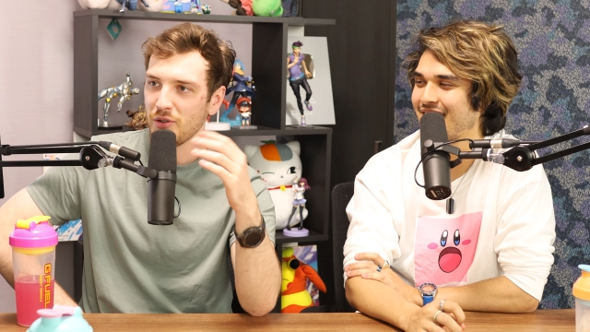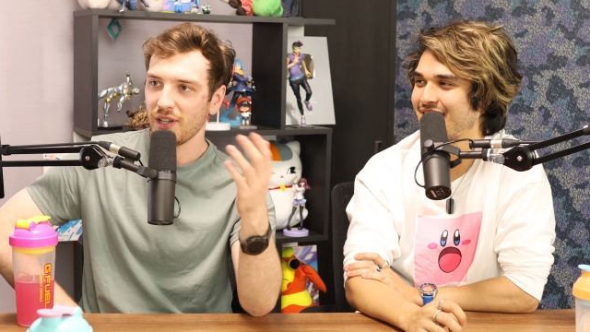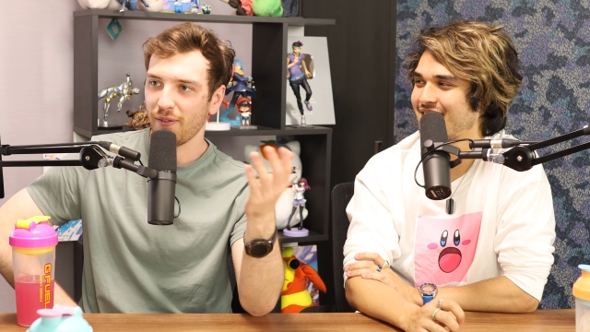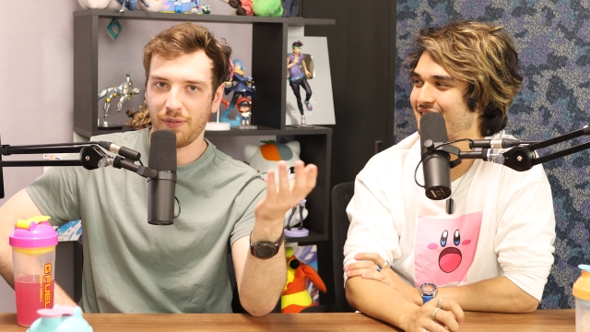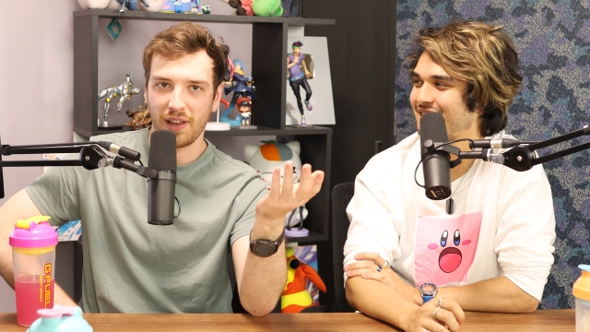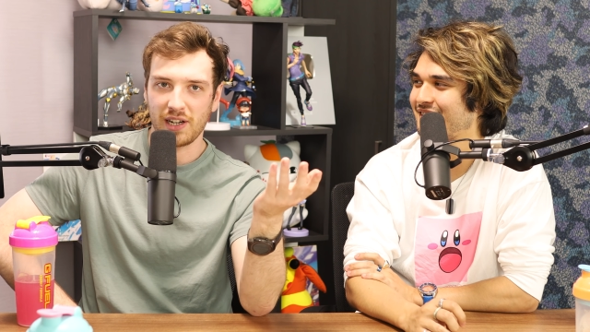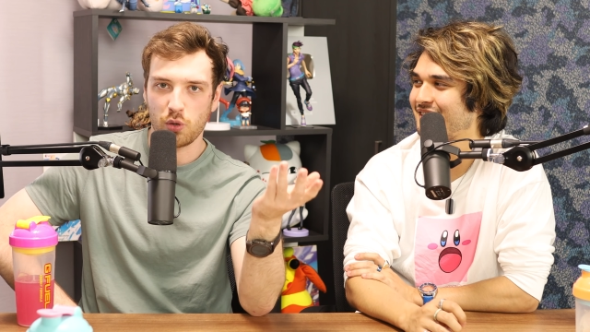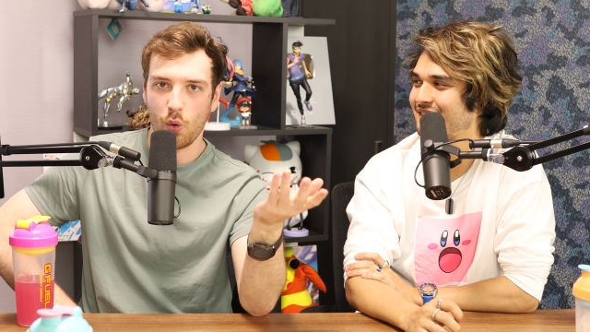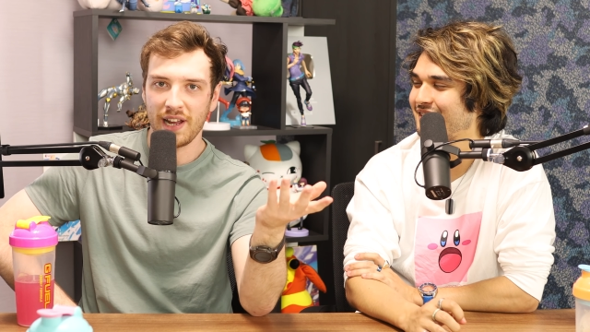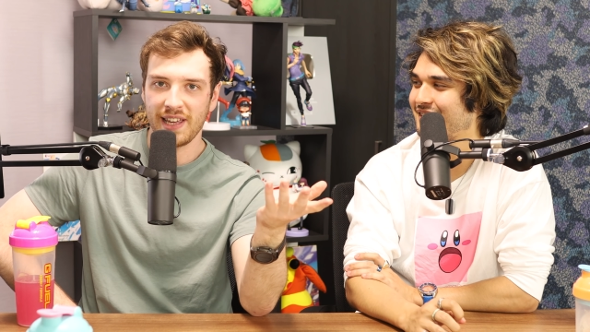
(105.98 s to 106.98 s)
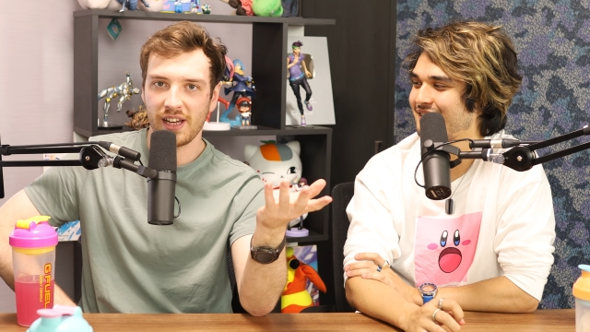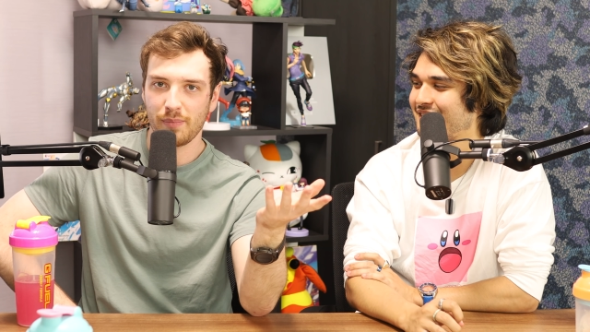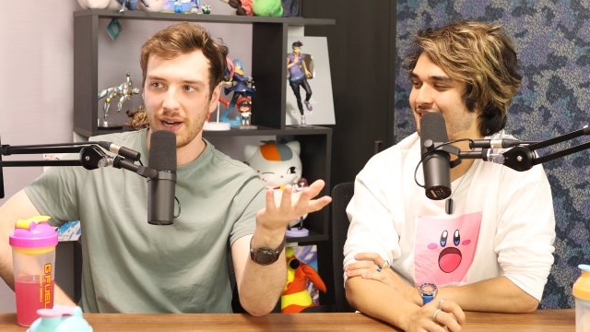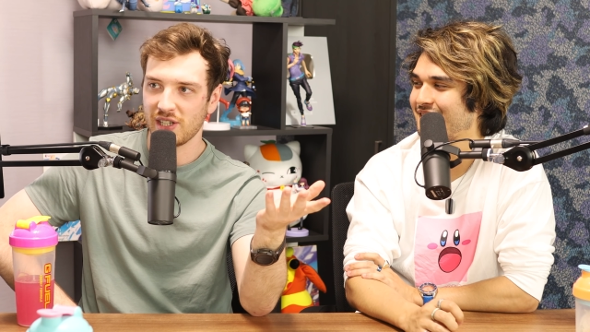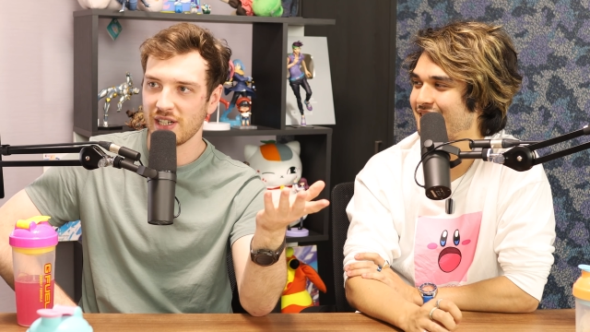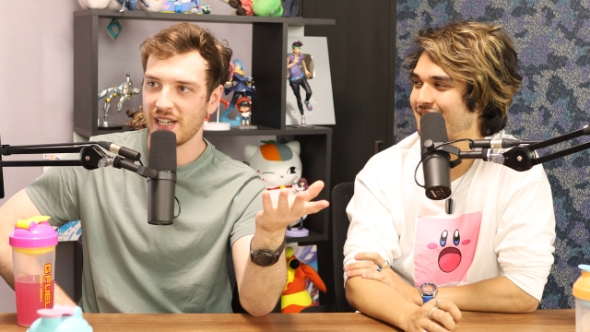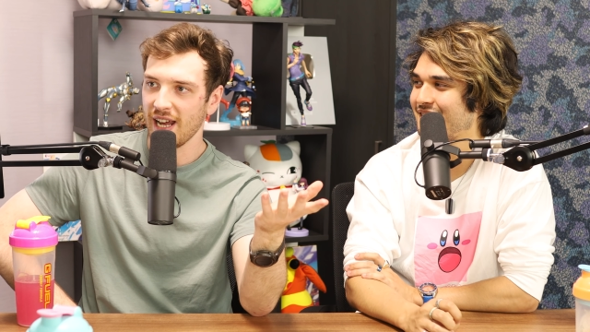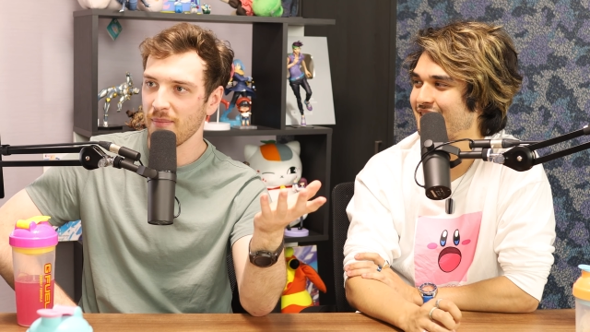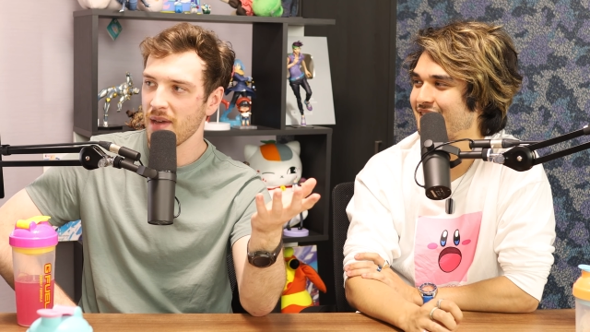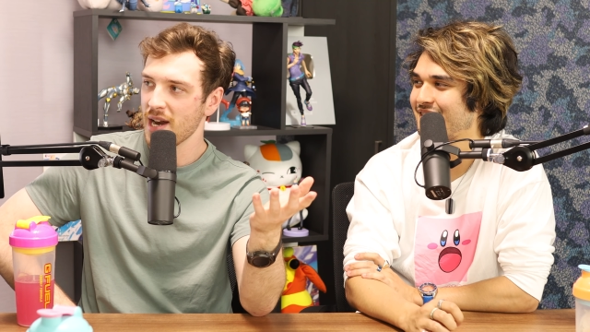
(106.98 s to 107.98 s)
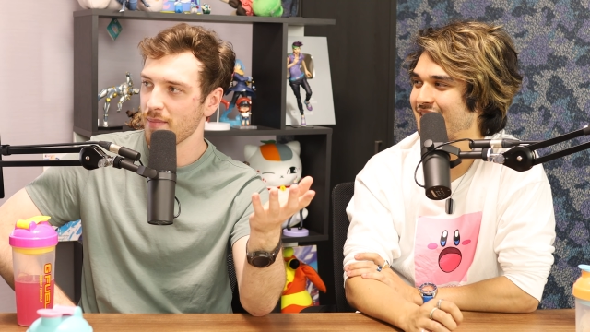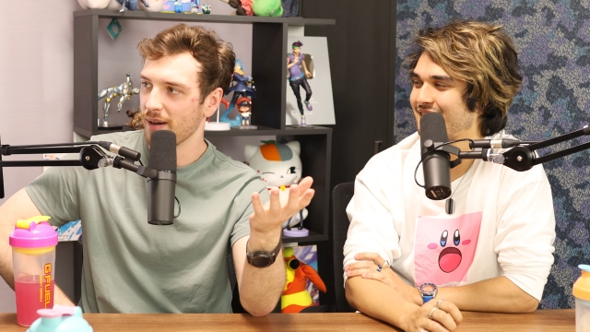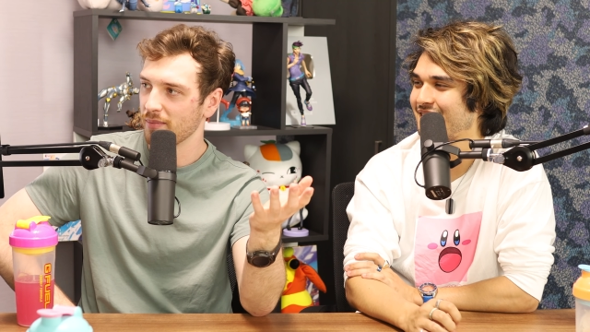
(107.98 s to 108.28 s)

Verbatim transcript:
Speaker 1: used like like twenty gigabytes a day minimum.